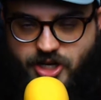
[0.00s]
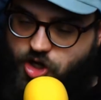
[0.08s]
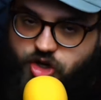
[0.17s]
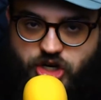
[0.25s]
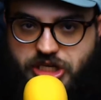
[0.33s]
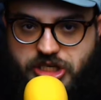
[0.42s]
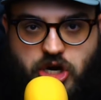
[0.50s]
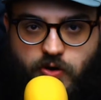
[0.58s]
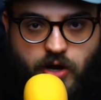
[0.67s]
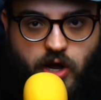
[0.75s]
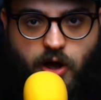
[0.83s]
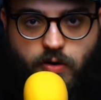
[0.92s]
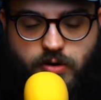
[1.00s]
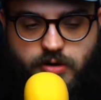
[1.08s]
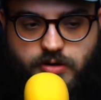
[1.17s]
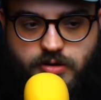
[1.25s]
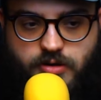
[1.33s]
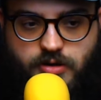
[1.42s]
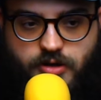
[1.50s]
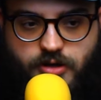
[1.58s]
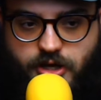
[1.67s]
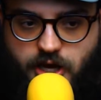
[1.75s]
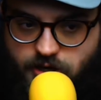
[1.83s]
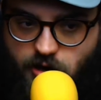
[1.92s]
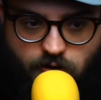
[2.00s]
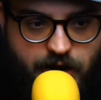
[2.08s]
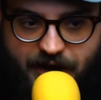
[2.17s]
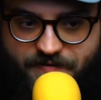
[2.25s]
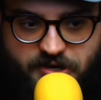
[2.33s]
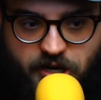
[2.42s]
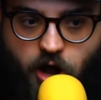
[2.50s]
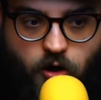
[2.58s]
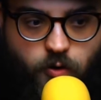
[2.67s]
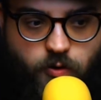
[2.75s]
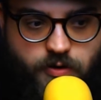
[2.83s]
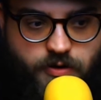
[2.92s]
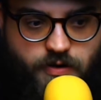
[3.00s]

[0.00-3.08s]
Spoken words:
just don't go. You don't have to go.